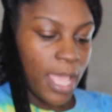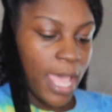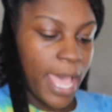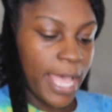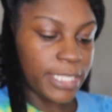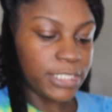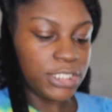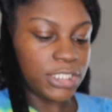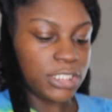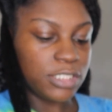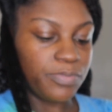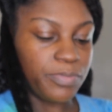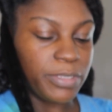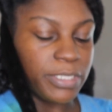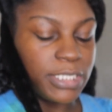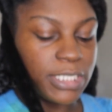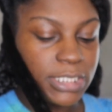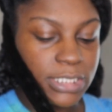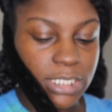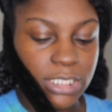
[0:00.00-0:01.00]
I just
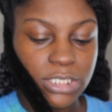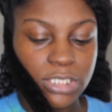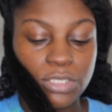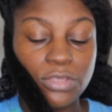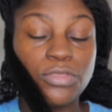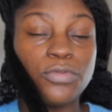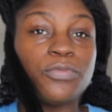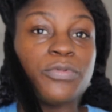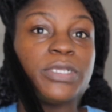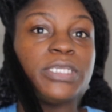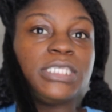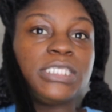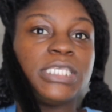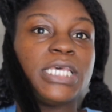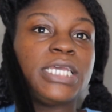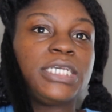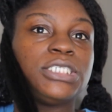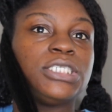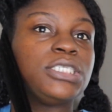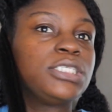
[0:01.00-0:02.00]
split this into 3
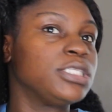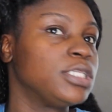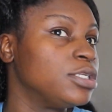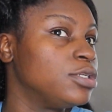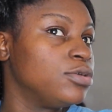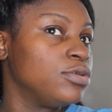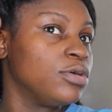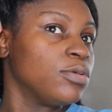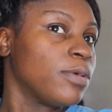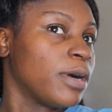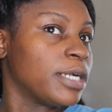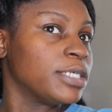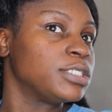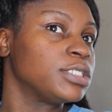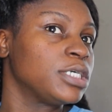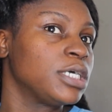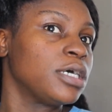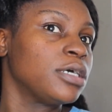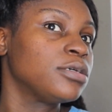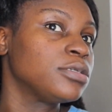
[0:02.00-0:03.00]
sections to do the wash
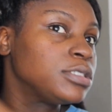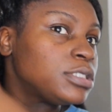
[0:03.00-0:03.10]
and go.